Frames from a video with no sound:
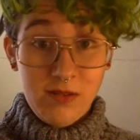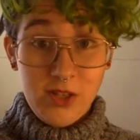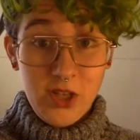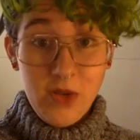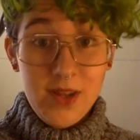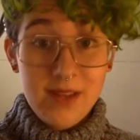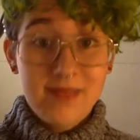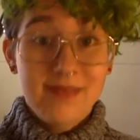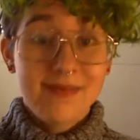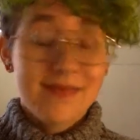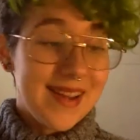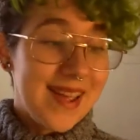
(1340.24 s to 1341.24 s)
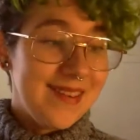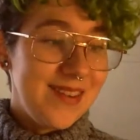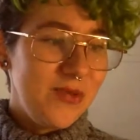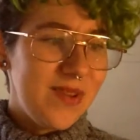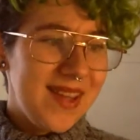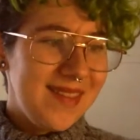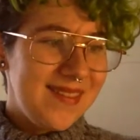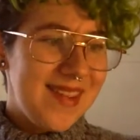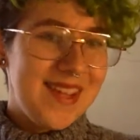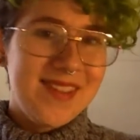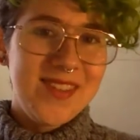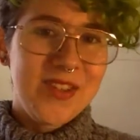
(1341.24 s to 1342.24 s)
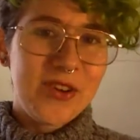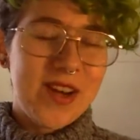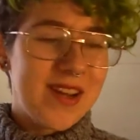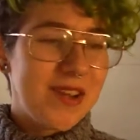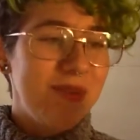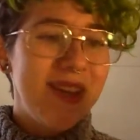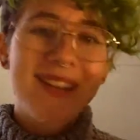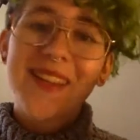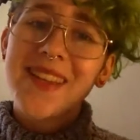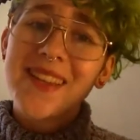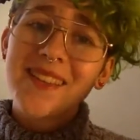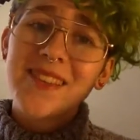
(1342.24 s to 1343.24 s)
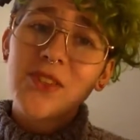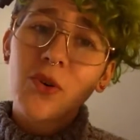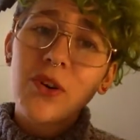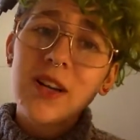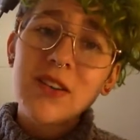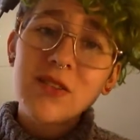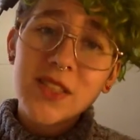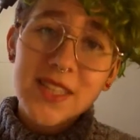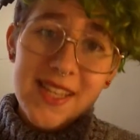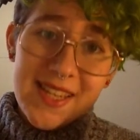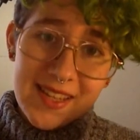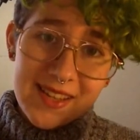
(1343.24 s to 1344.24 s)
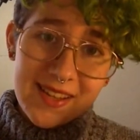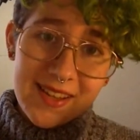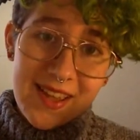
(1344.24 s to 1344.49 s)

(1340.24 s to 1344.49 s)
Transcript: Do it. And you get history. You get historical tea.